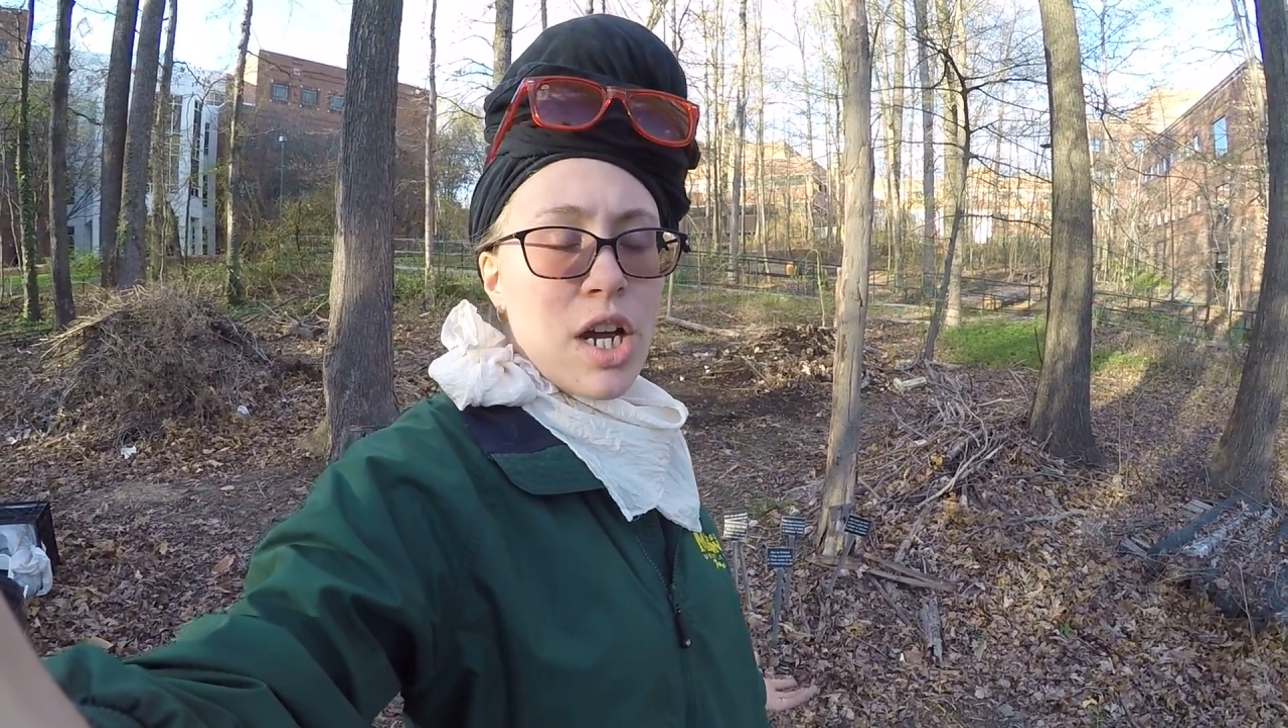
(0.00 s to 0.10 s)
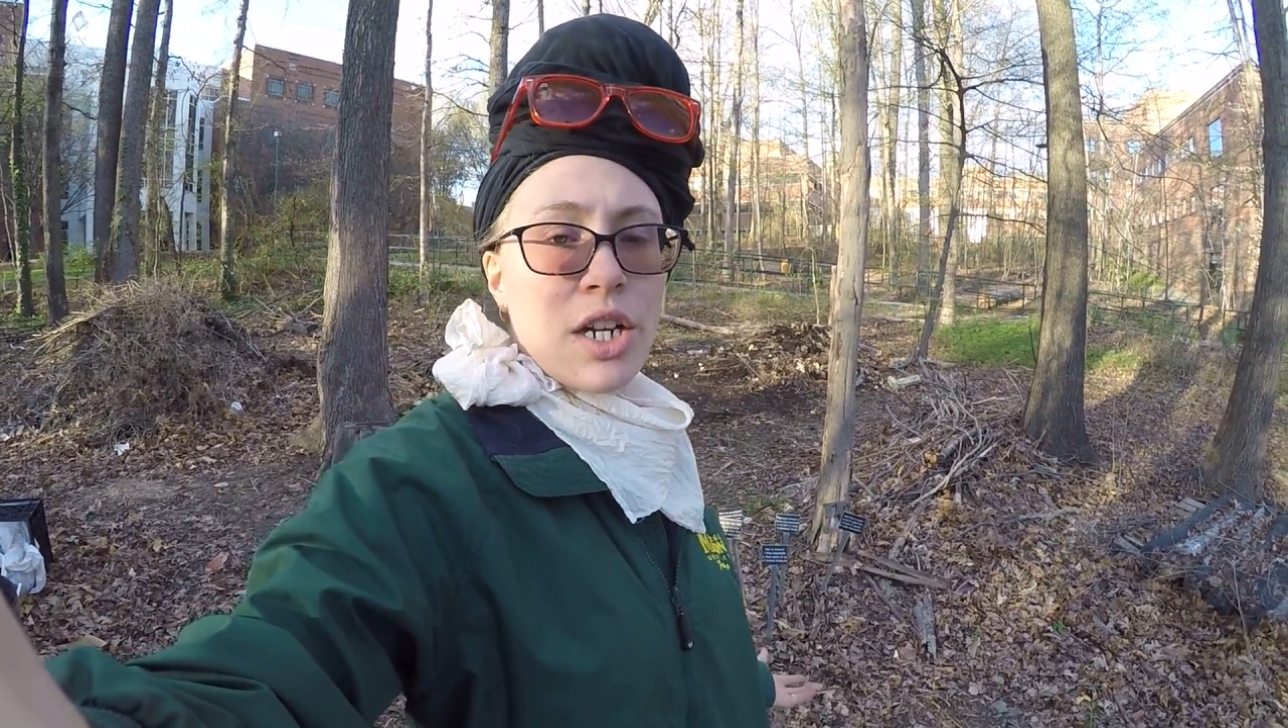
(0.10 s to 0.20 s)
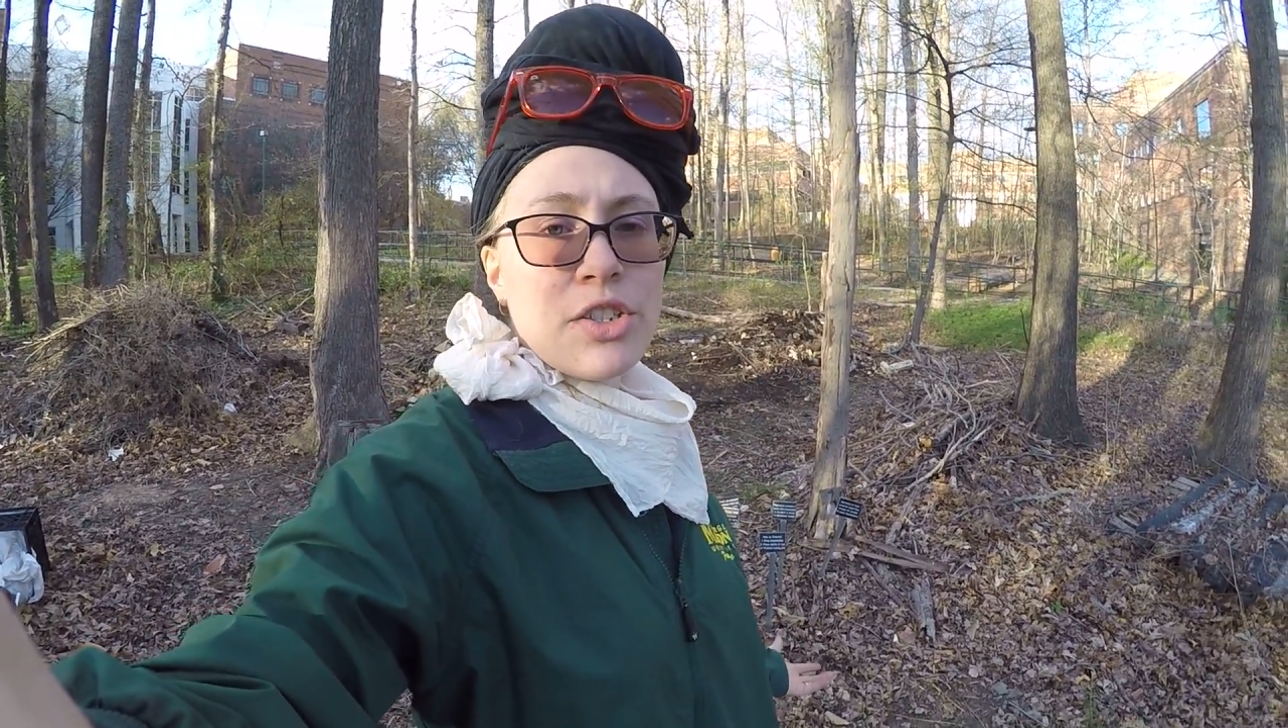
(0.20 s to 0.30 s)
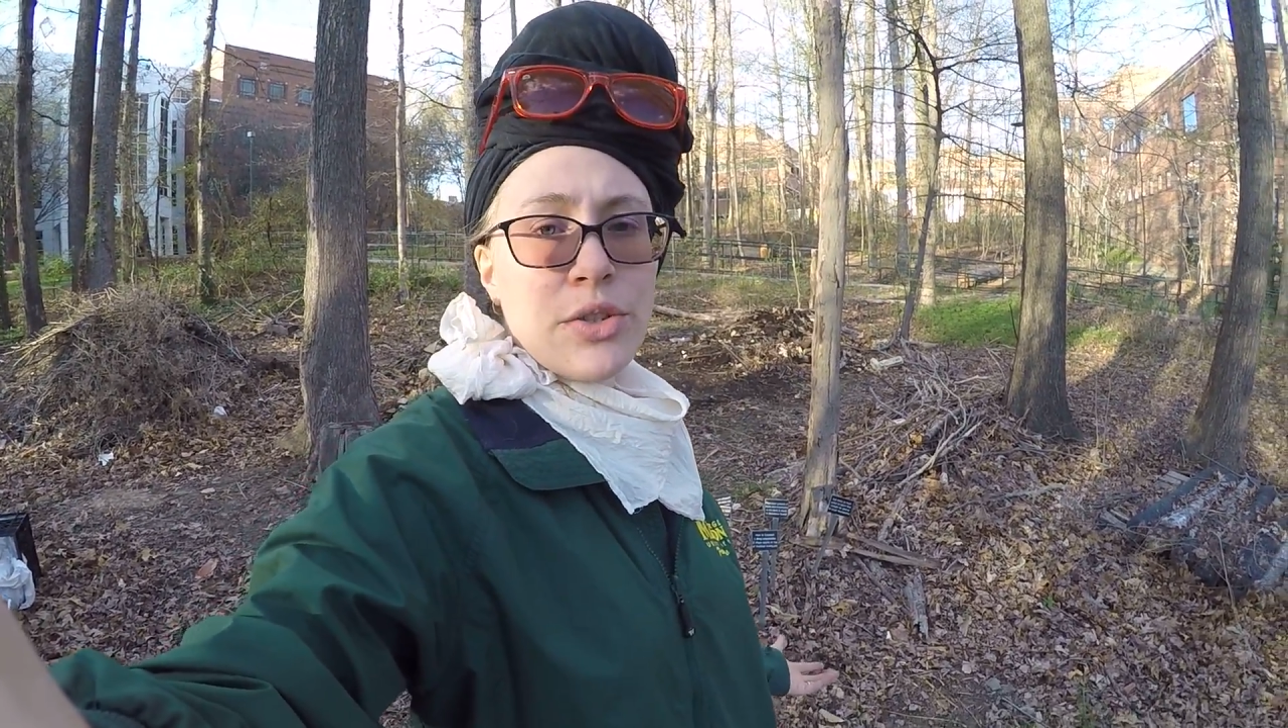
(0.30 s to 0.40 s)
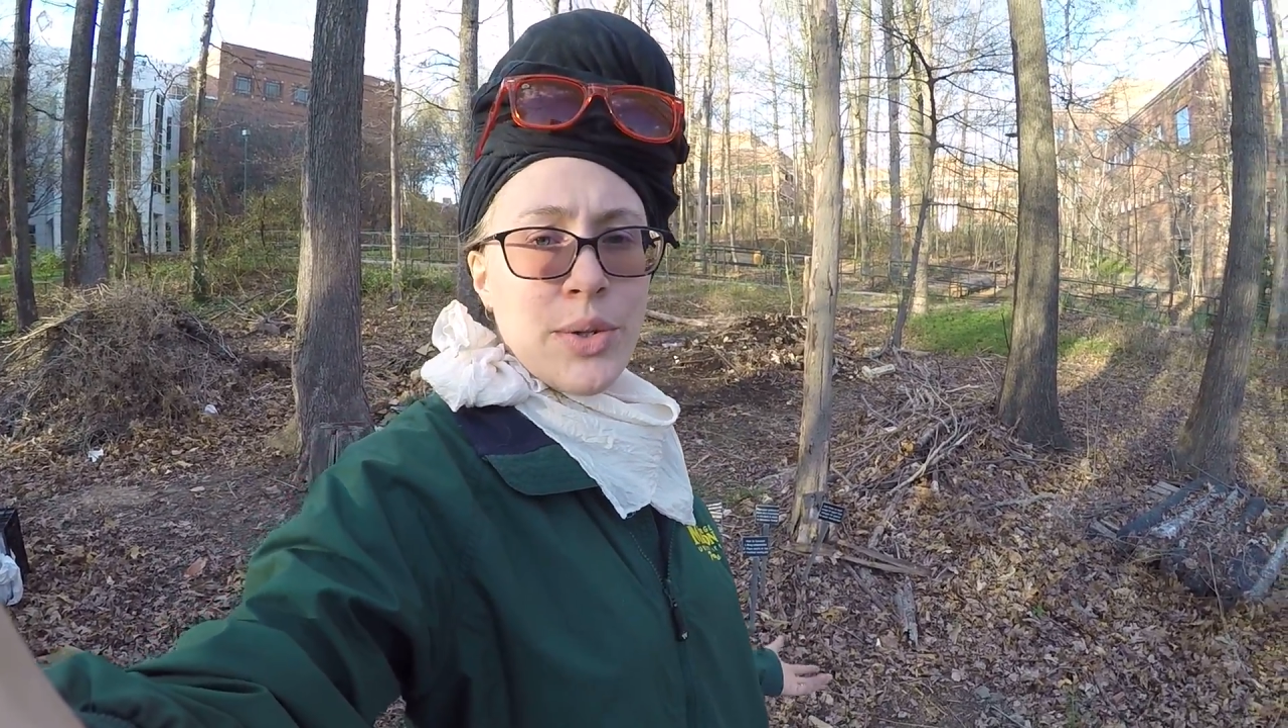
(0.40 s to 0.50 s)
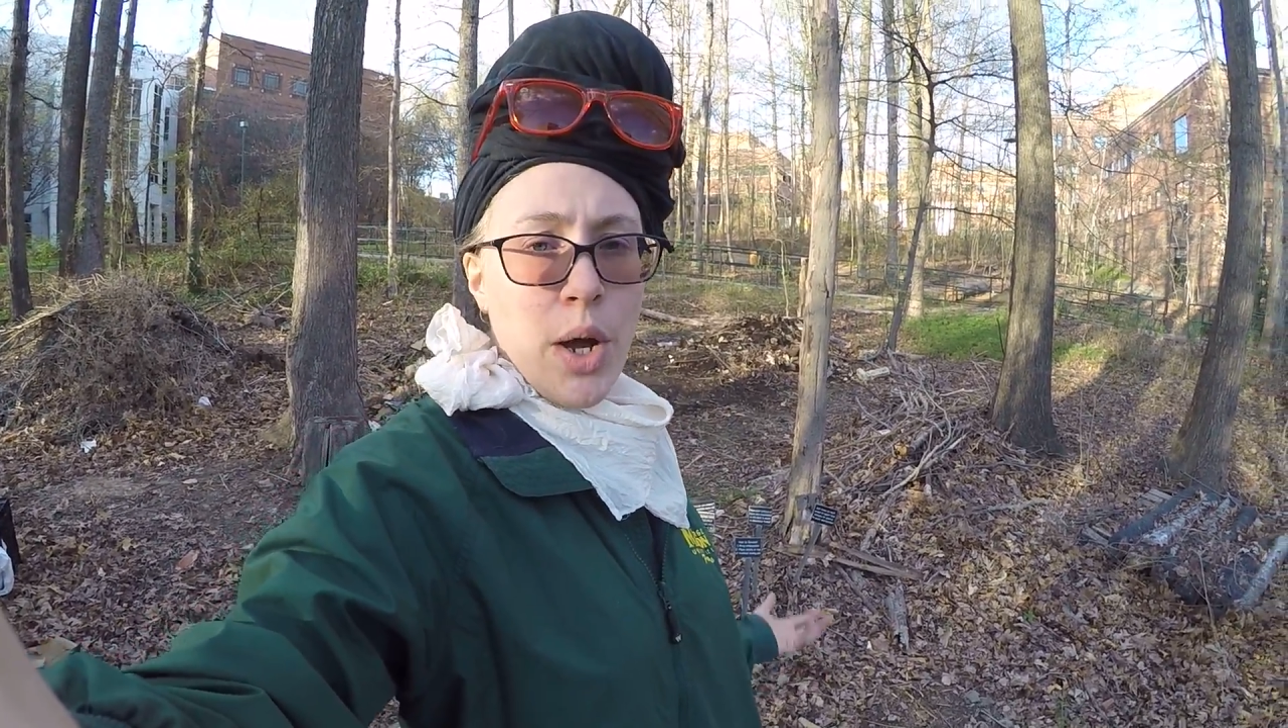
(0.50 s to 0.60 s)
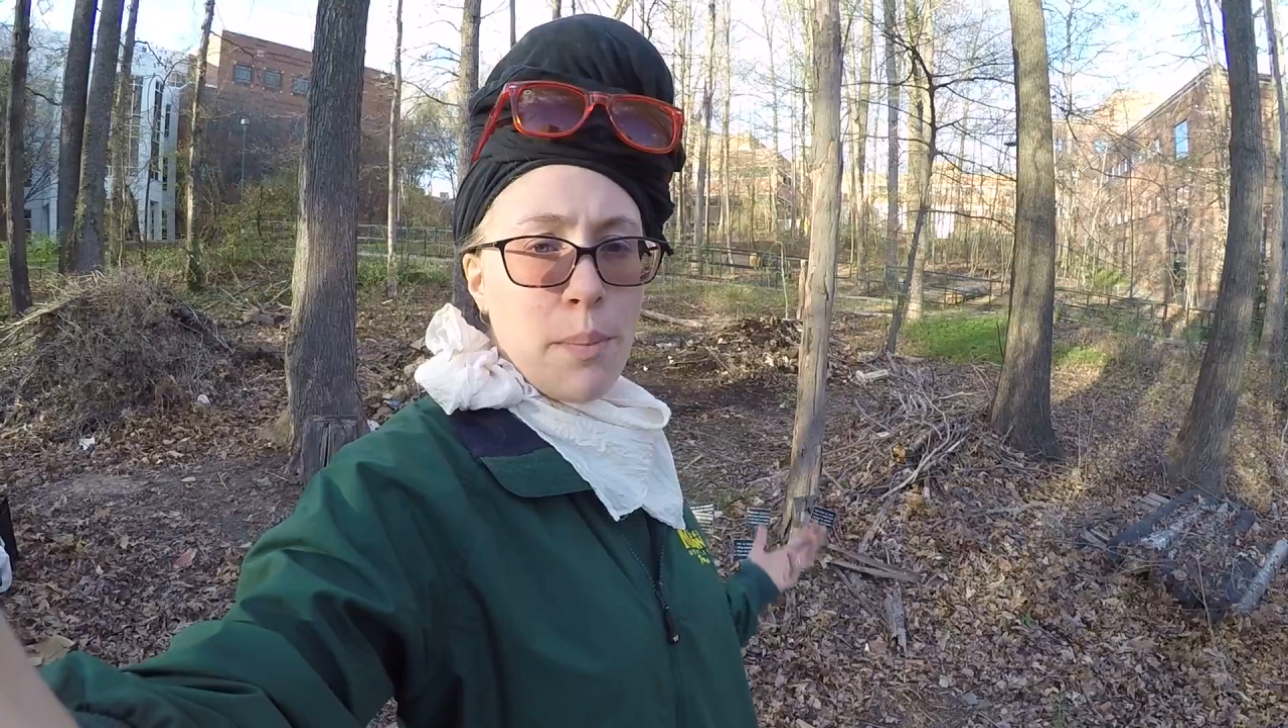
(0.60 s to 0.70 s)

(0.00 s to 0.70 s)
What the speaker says: talk to you